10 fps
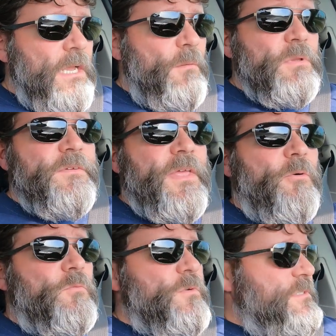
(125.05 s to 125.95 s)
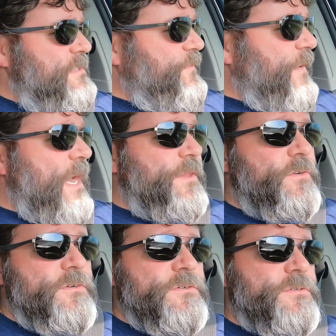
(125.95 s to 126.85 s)
I believe that one was his
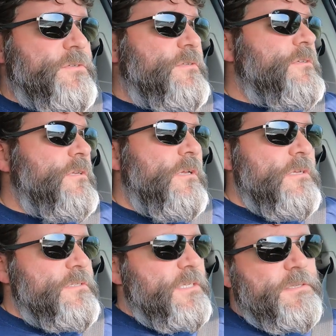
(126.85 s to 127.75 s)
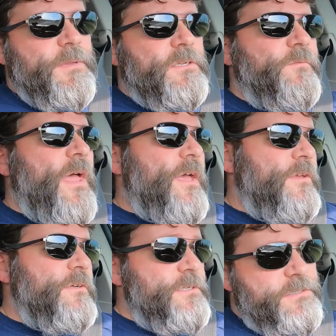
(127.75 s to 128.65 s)
father's sentimental
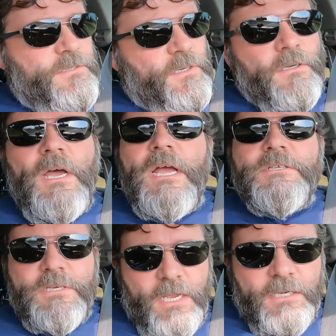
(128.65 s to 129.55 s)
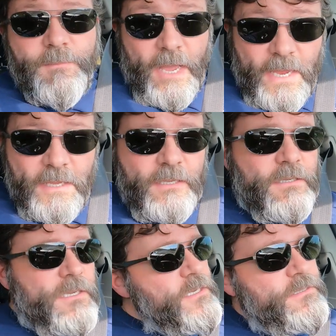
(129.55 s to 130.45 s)
value, because, you know, I tried to buy it
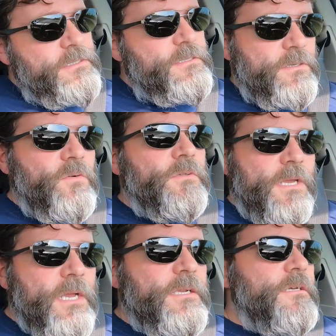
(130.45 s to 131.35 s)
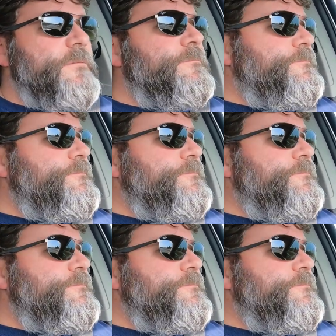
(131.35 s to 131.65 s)
because it's an old Honda.